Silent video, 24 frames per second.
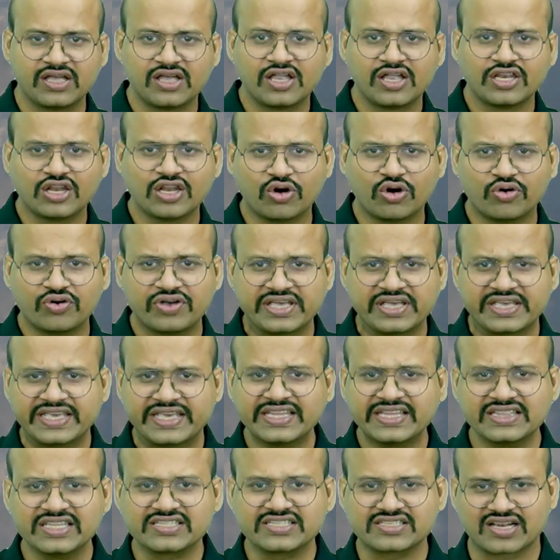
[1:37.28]
Now in
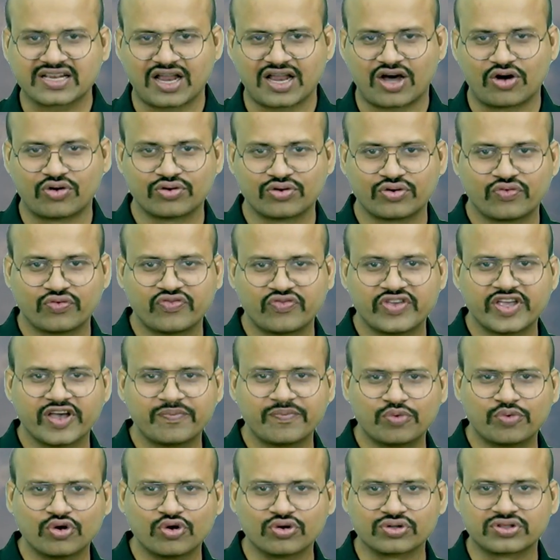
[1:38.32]
this cloud we have
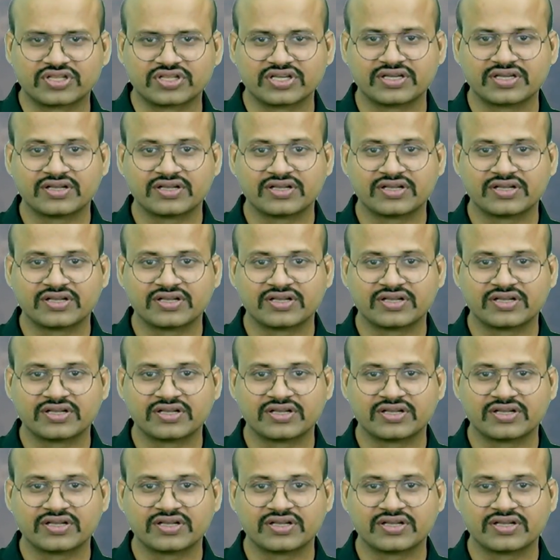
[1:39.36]
both